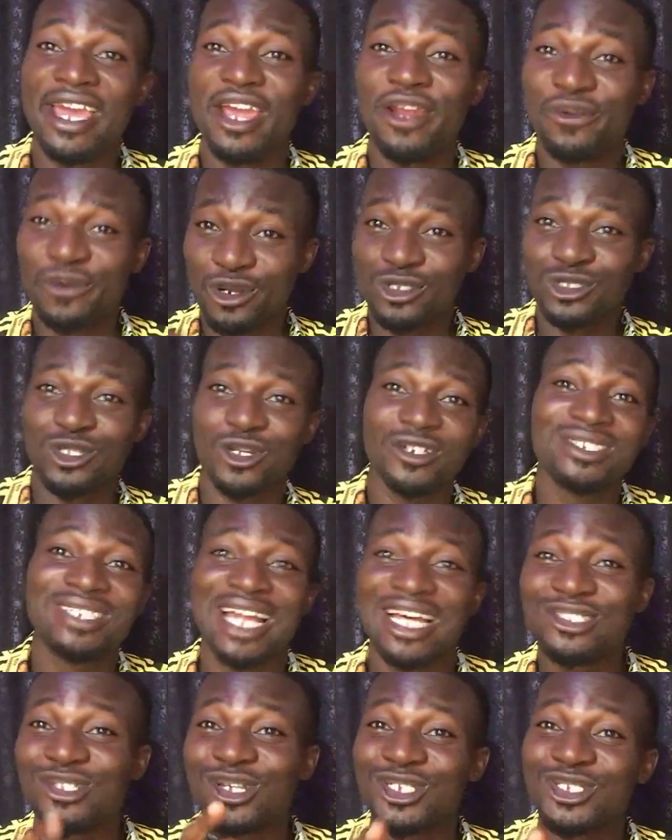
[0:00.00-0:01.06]
realtor
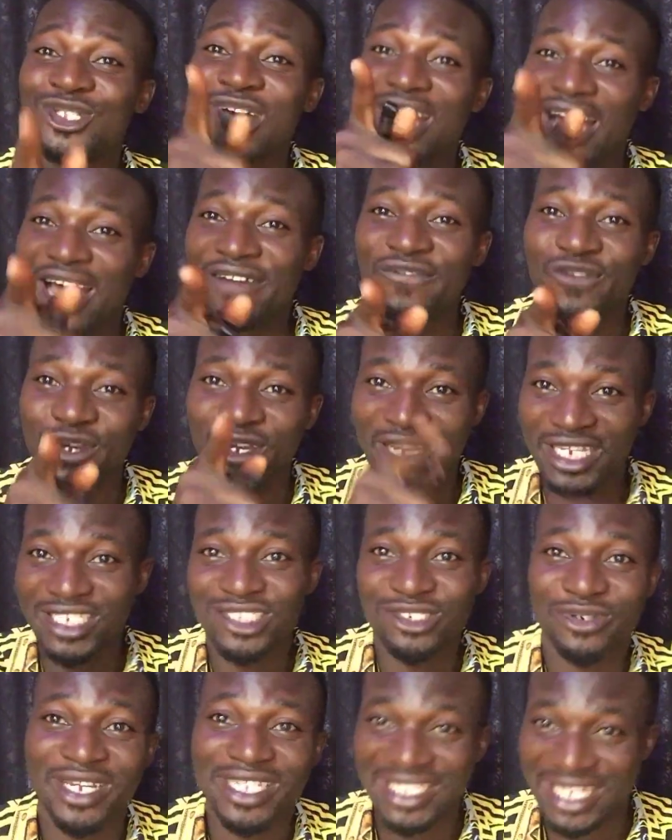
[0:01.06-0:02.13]
that does not have your
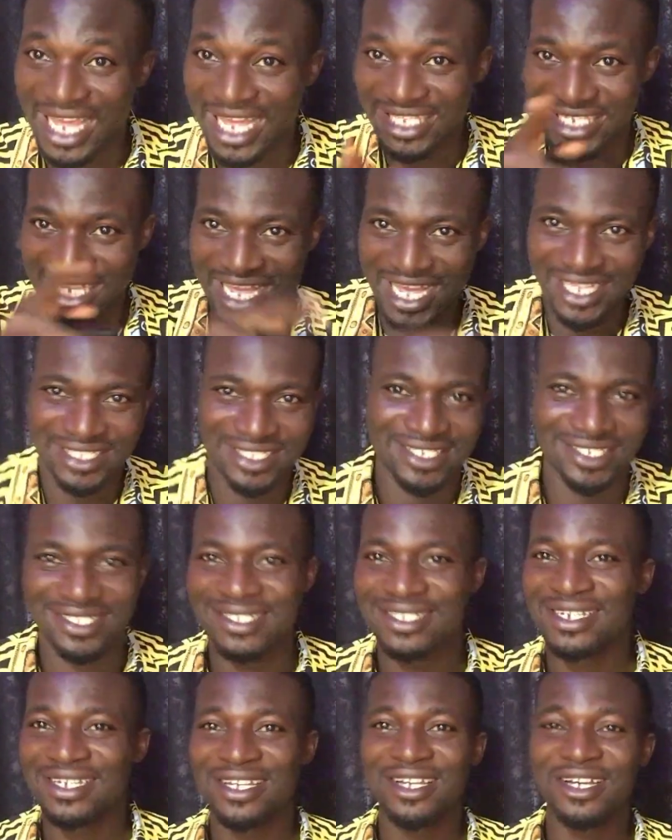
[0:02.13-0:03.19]
interest at heart.
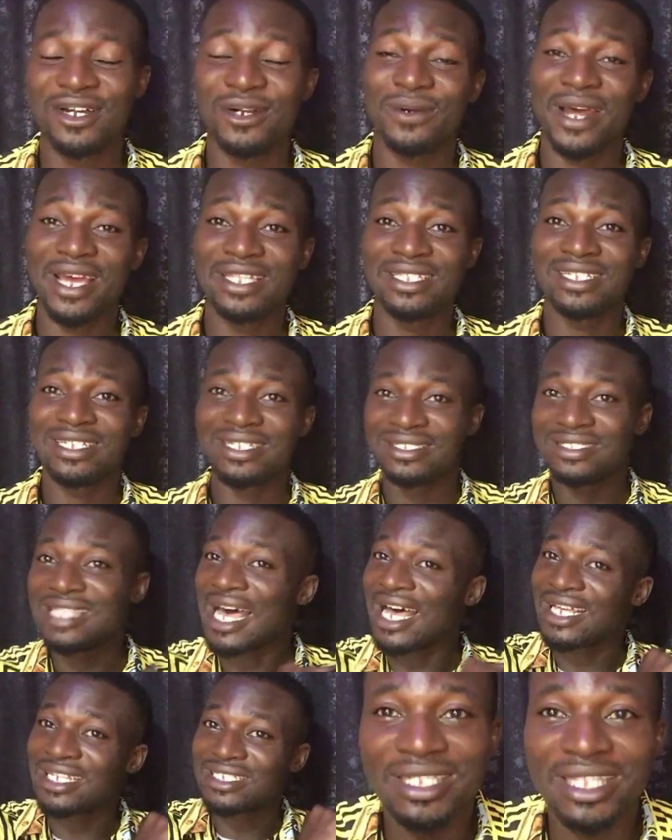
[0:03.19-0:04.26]
All right,
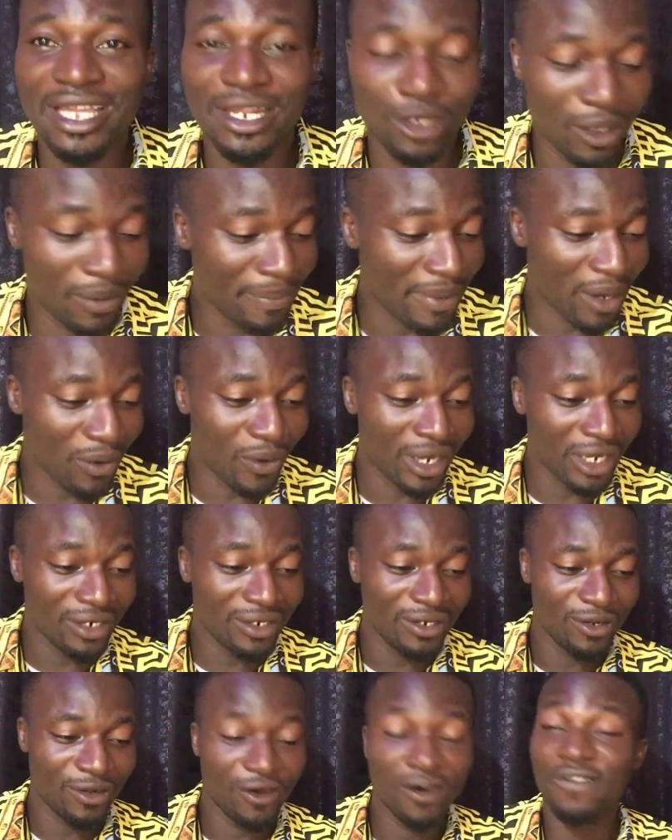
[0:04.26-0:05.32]
that's the number one
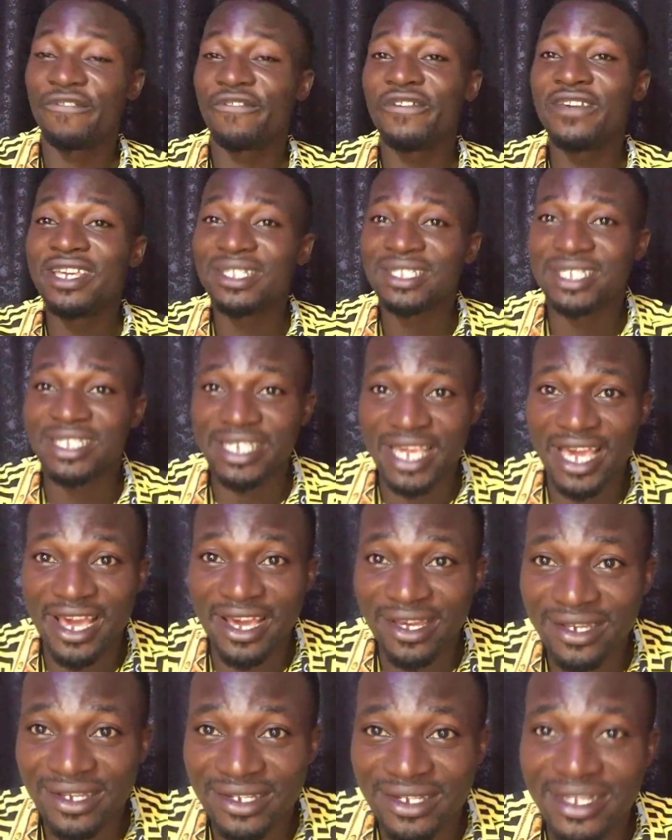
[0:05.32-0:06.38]
of it
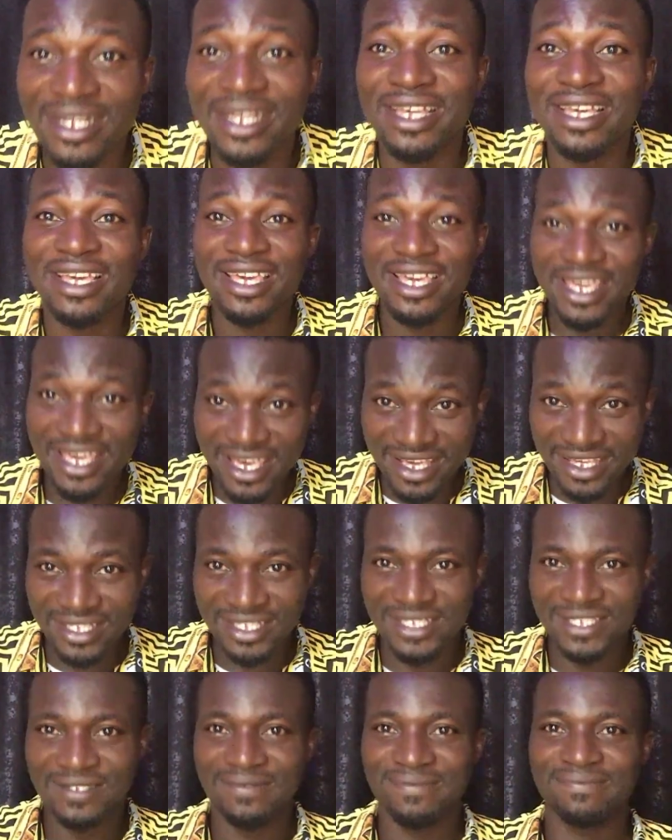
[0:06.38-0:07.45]
here
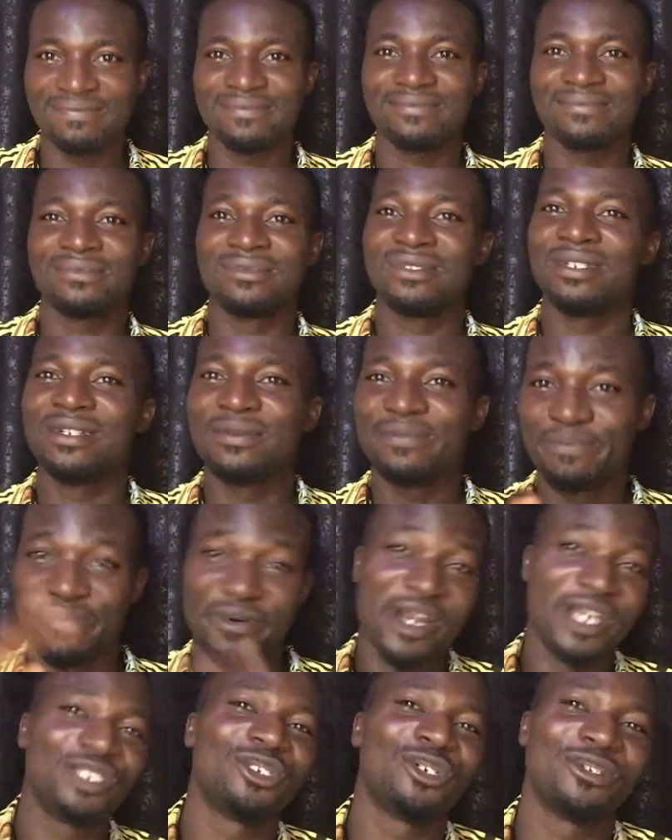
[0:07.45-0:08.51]
is
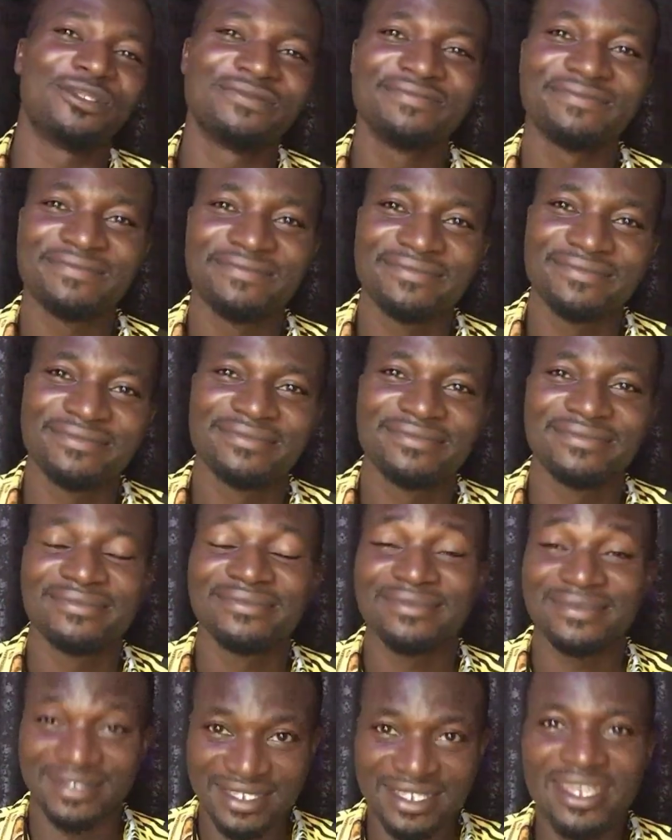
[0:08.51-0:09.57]
pressure.
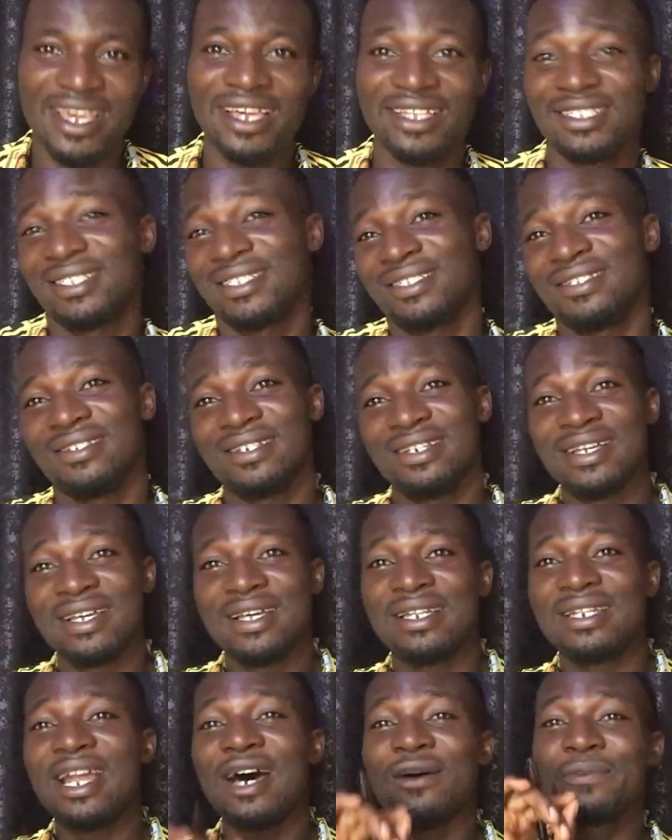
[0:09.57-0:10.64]
Yes,
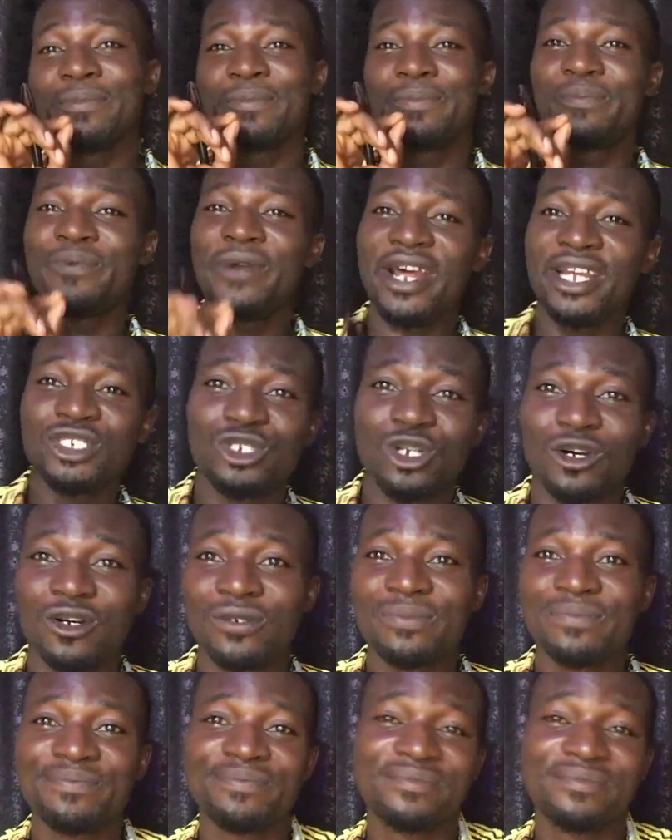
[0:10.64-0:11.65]
now pressure,